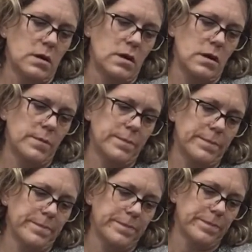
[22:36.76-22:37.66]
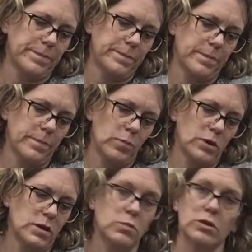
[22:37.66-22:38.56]
Um,
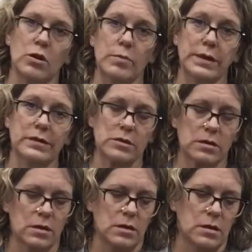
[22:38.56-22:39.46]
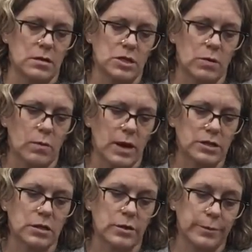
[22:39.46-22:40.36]
Brenda will know because she will watch
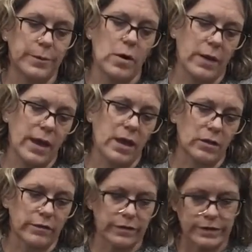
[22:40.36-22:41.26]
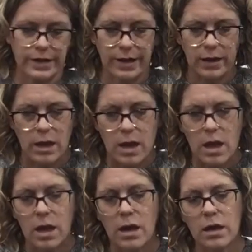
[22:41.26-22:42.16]
and go, okay, I'll look for the tag.
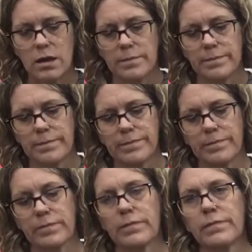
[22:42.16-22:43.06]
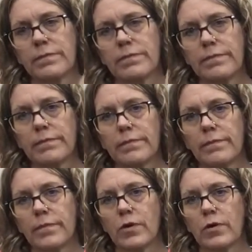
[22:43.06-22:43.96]
Um,
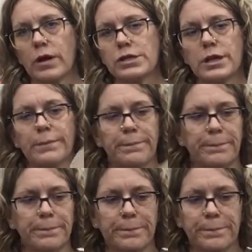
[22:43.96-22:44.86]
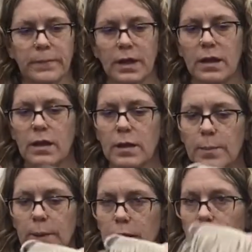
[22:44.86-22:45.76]
they're in great shape.
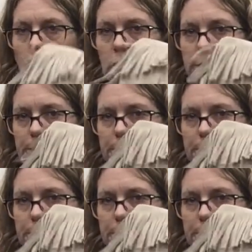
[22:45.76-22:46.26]
Barely worn.